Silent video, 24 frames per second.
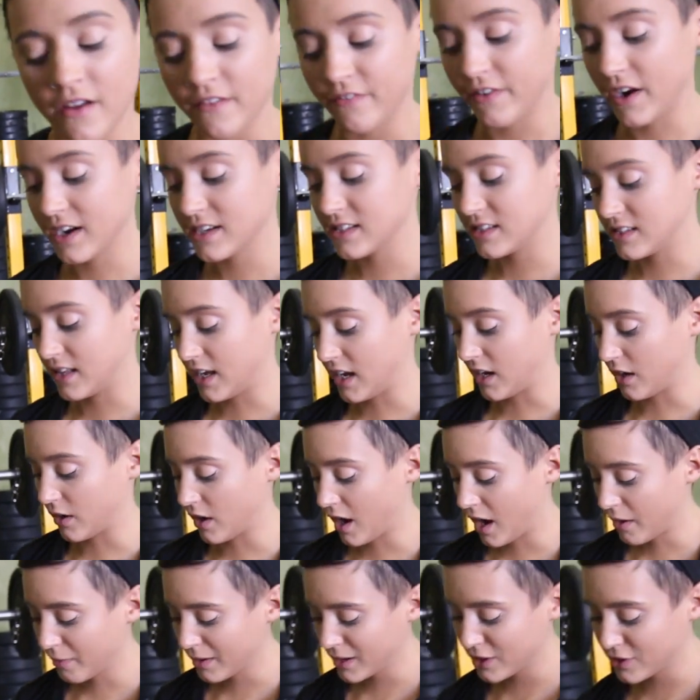First thing,
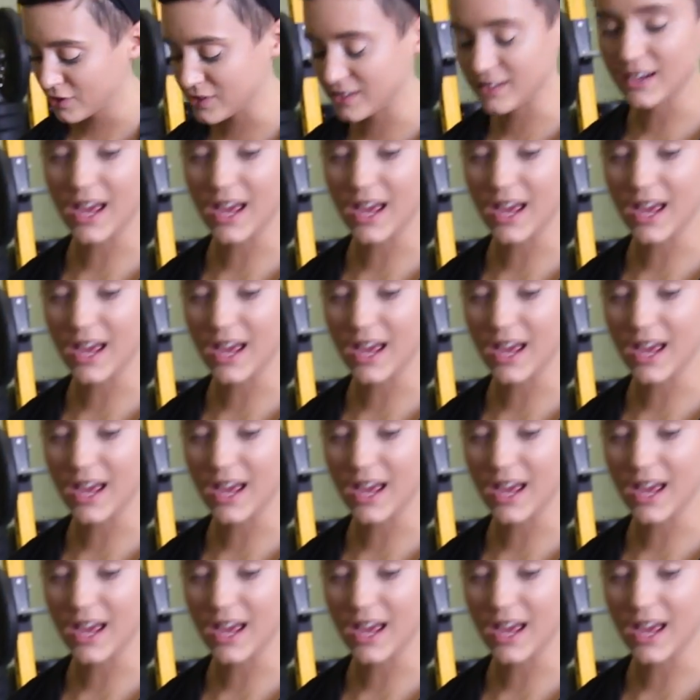I'm going to use